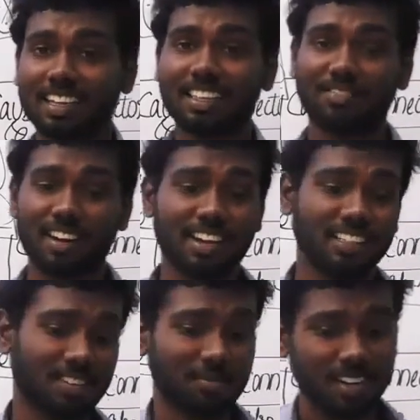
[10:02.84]
funny
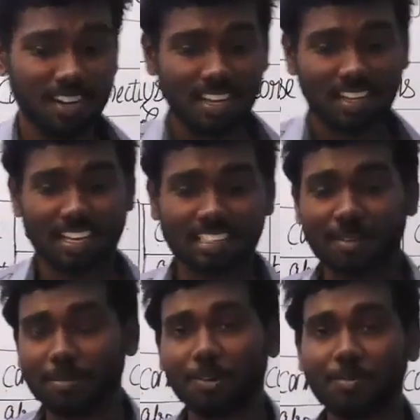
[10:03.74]
example, the
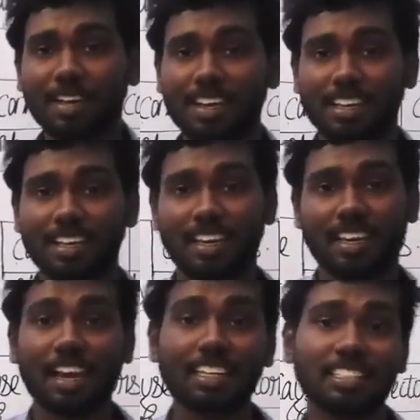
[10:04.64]
example will be
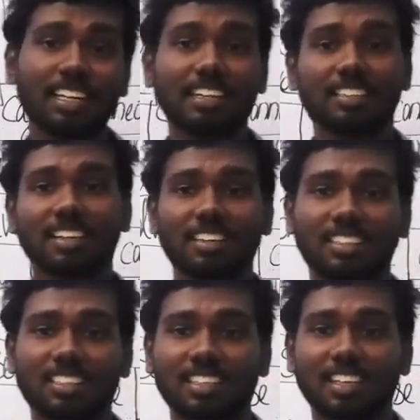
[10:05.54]
election results.
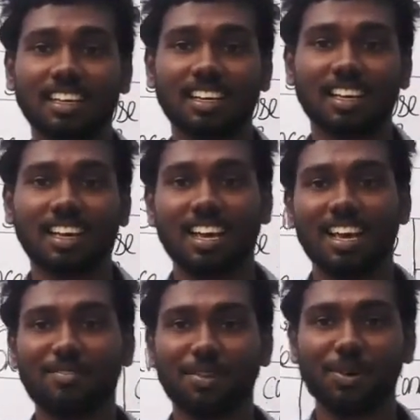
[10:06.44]

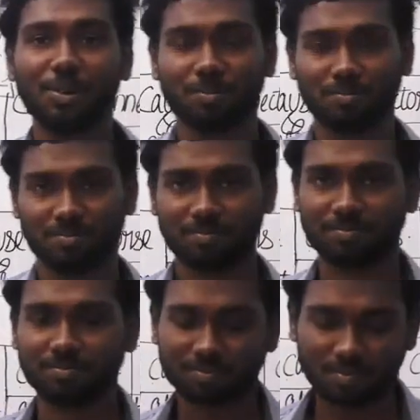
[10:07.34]
If you
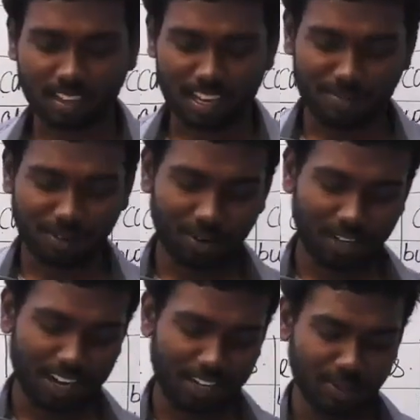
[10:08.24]

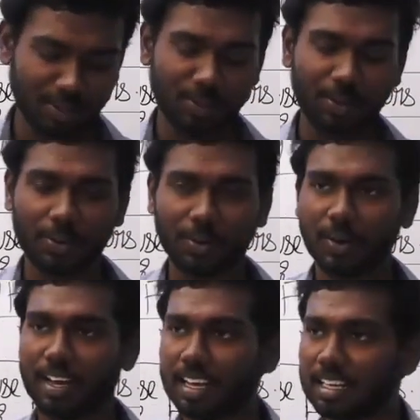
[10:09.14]
try
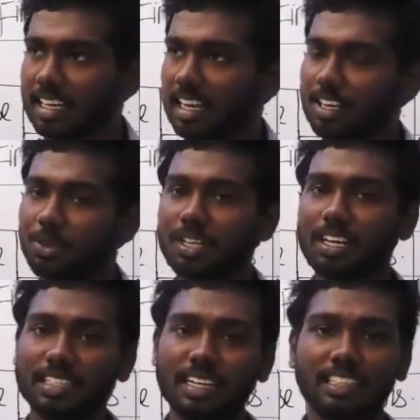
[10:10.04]
to do the
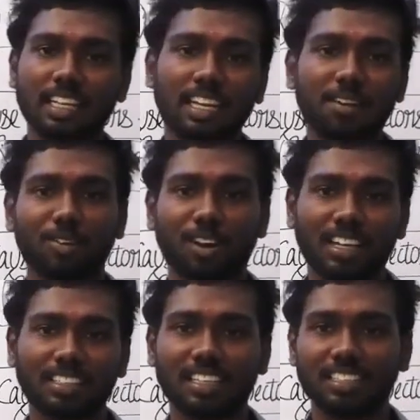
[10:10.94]
sentence diagram for
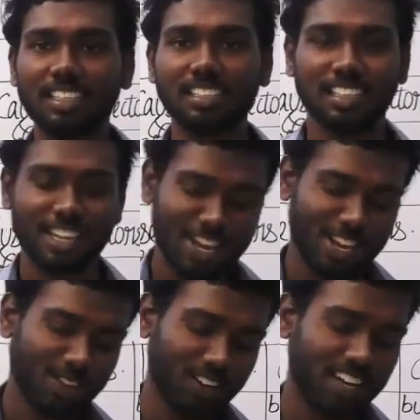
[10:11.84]
election results,
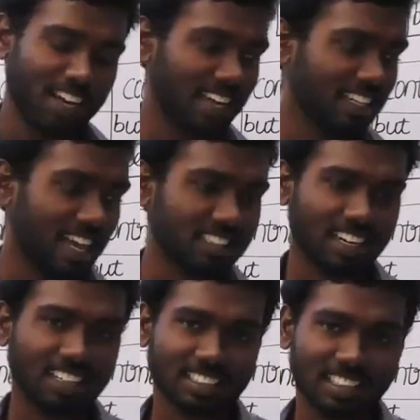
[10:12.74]
you will get the answer
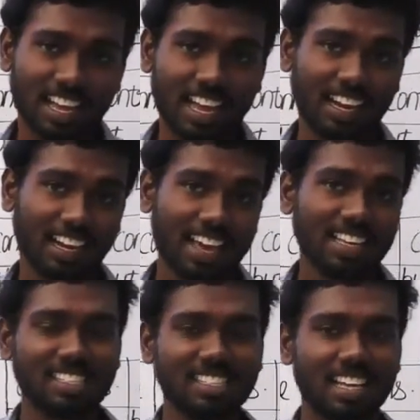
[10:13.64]
as
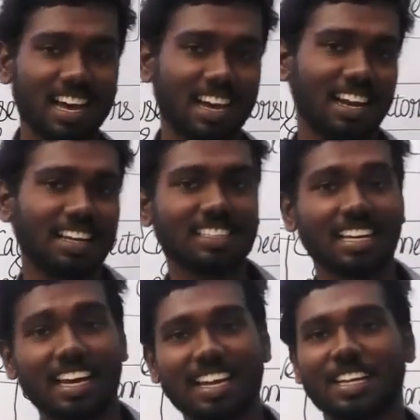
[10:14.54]
lies, let's
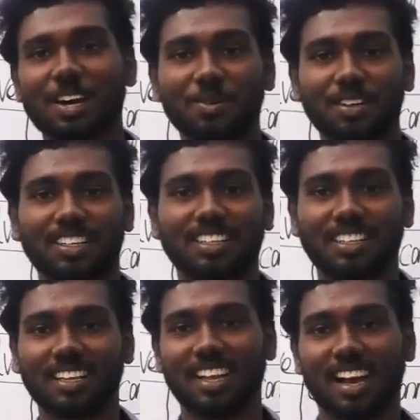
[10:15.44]
recount.
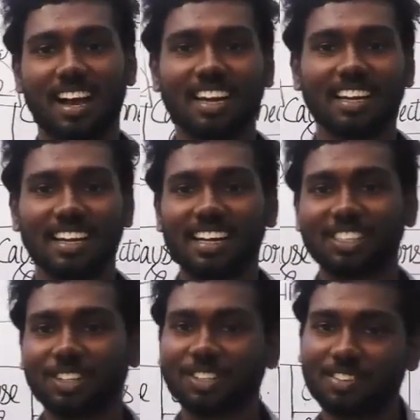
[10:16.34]
And it is
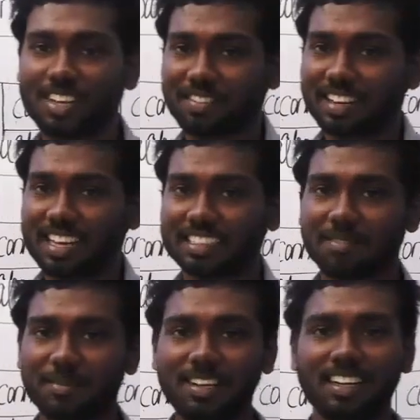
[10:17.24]
also a very funny
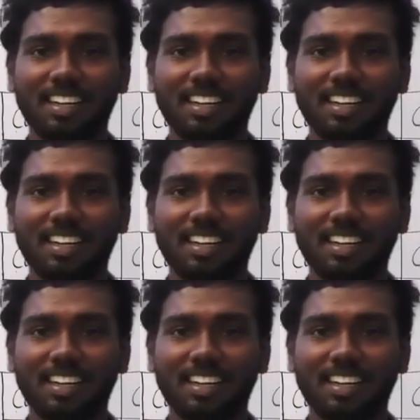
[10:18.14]
example